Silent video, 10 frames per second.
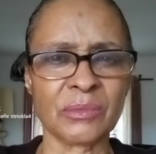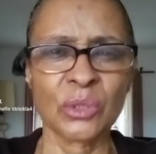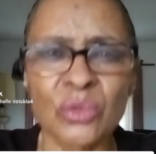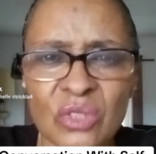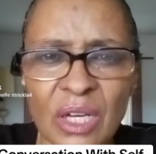
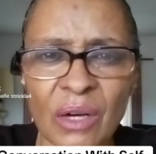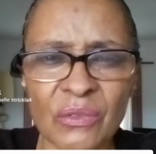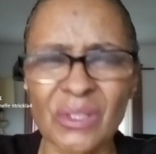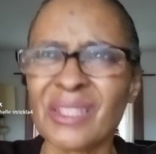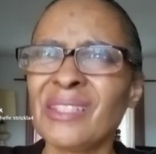you, self,
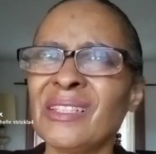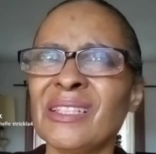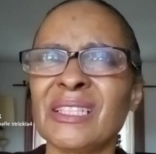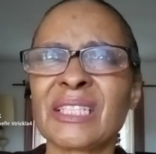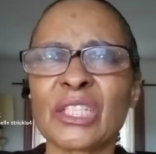
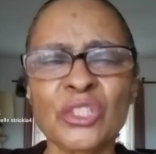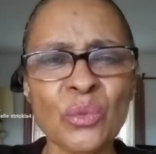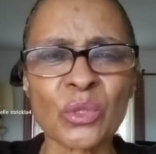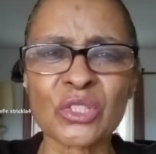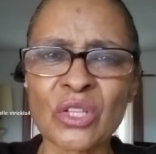is that
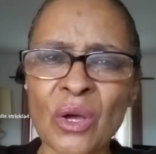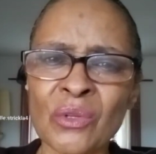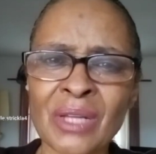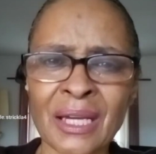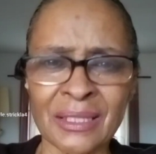you were so
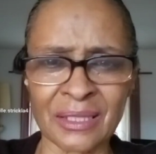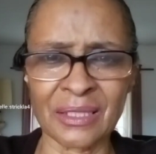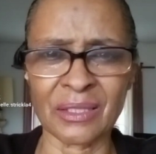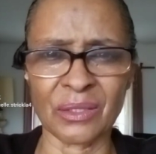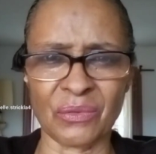
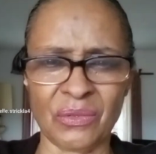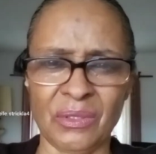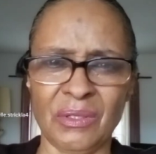naive,